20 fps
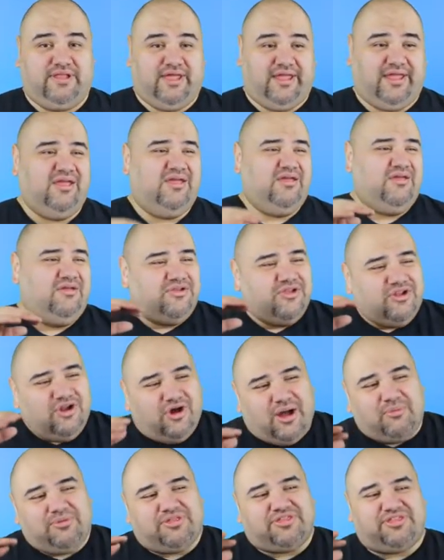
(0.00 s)
Like, you know,
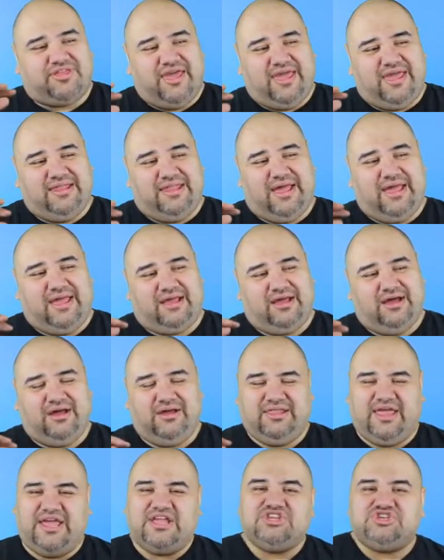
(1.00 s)
I would say like
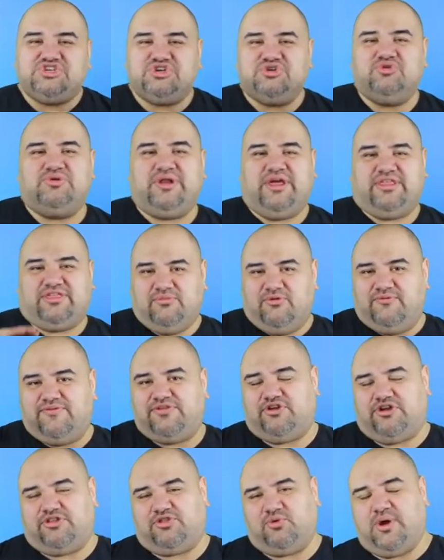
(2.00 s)
late June as the movie
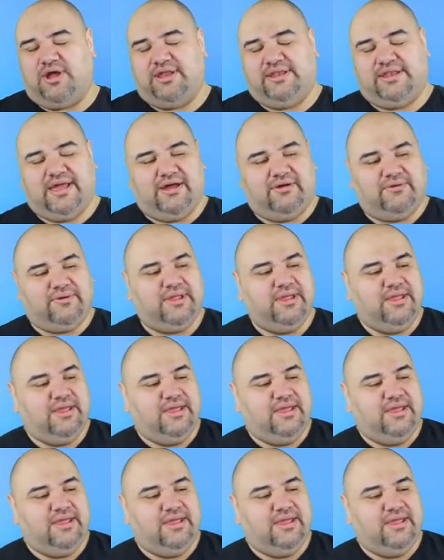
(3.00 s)
started to wind down.